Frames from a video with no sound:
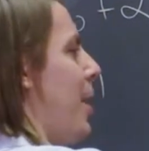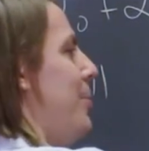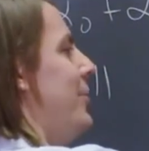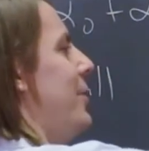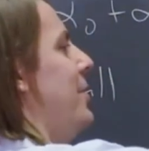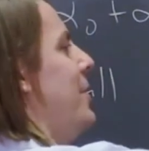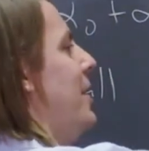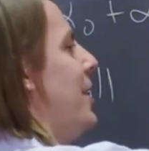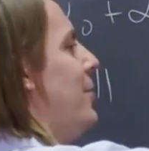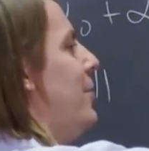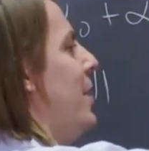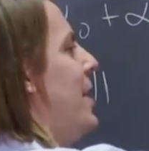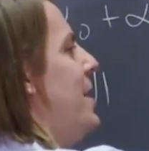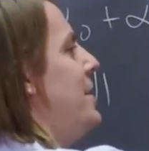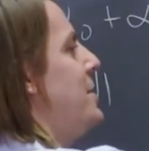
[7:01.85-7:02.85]
opposite the
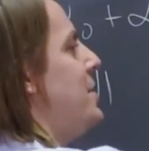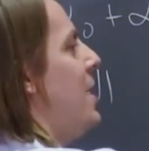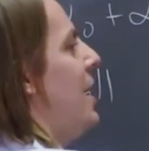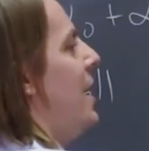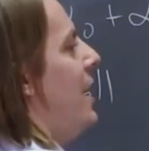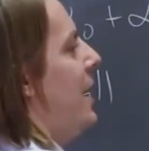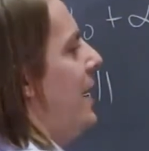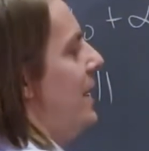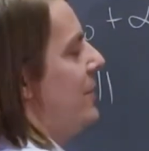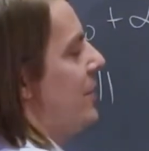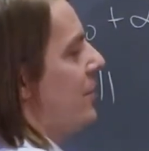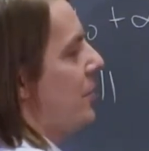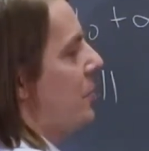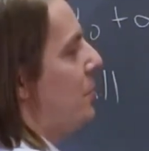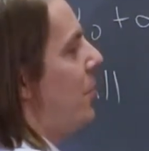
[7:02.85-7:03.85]
angle h. And
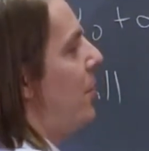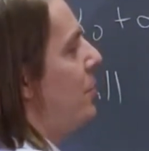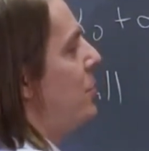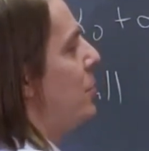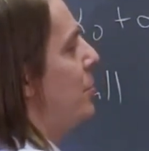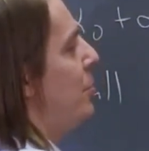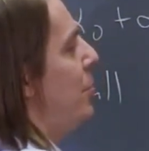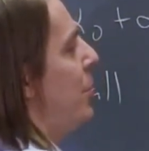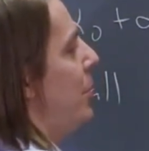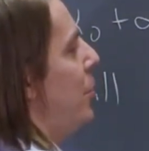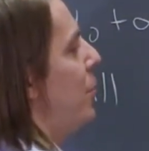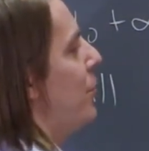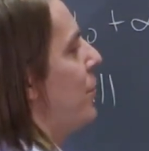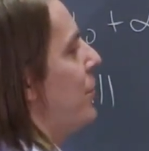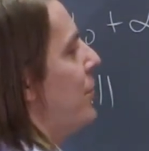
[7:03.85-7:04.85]
since it's small, you could put it
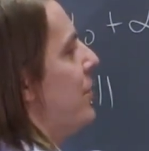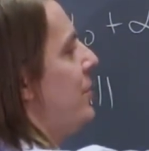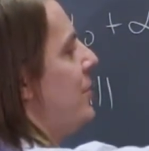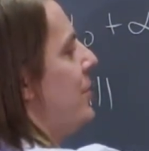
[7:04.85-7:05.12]
over this